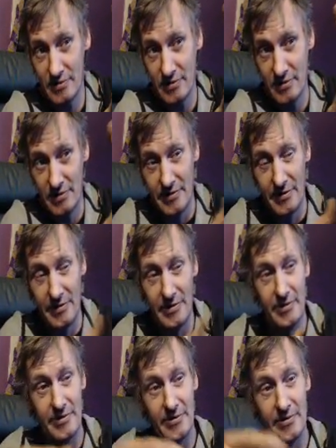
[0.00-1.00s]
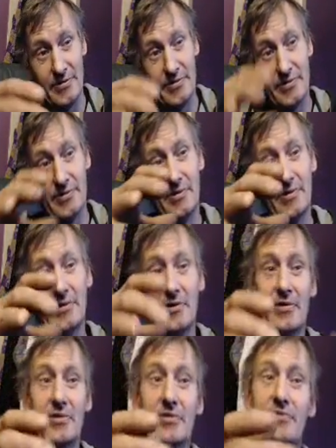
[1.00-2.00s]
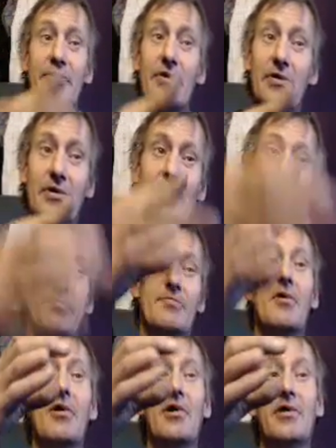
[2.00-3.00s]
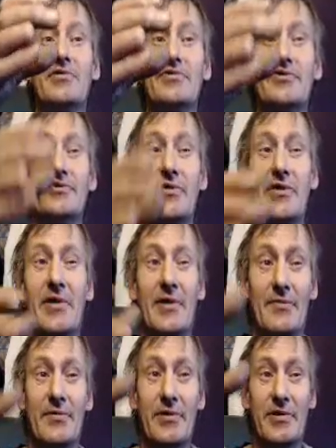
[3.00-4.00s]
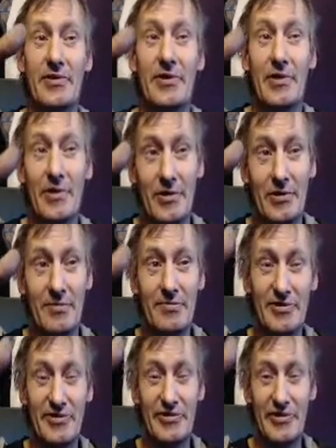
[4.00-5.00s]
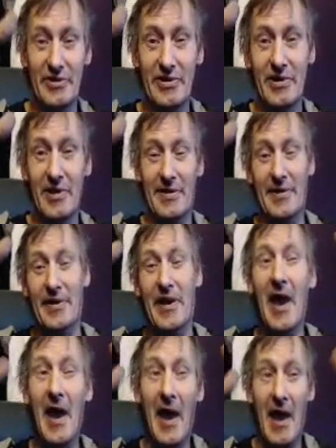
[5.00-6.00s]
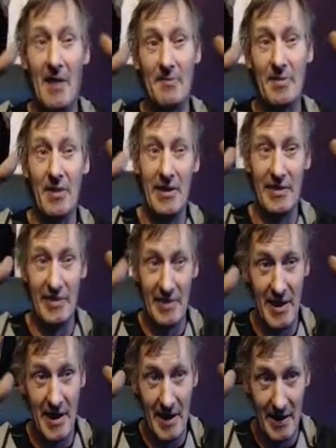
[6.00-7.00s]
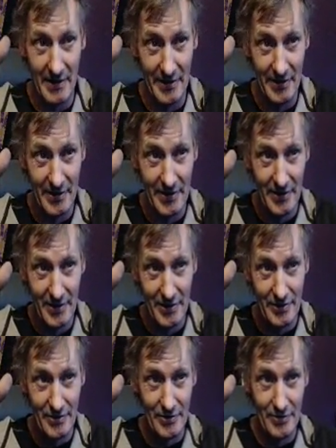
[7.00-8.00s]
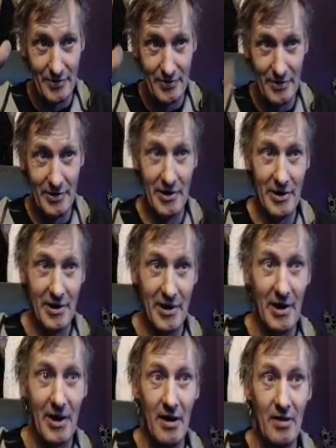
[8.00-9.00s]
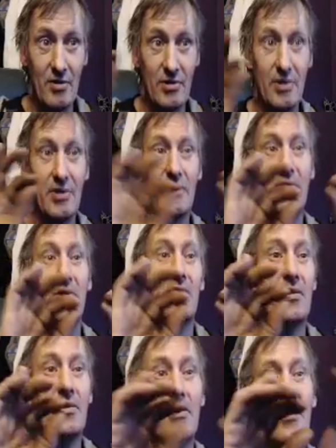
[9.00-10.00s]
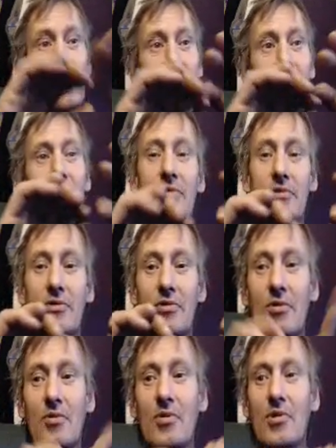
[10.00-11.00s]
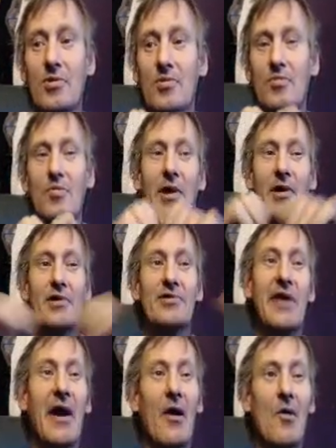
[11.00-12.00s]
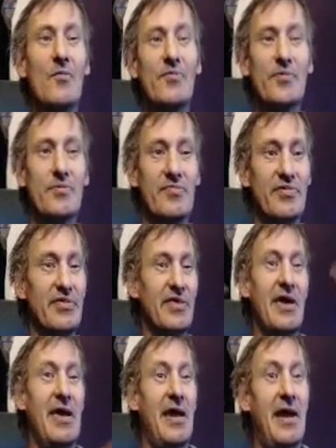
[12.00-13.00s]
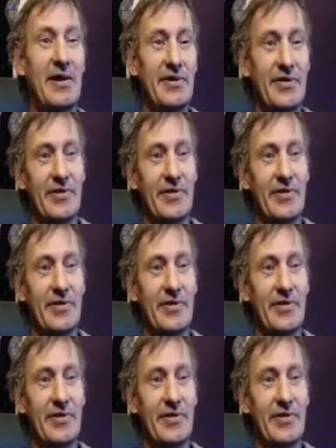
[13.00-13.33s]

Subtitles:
and turn it upright, so that way the hub is sitting on top like that, you know, and then I would, you know, weld out from that,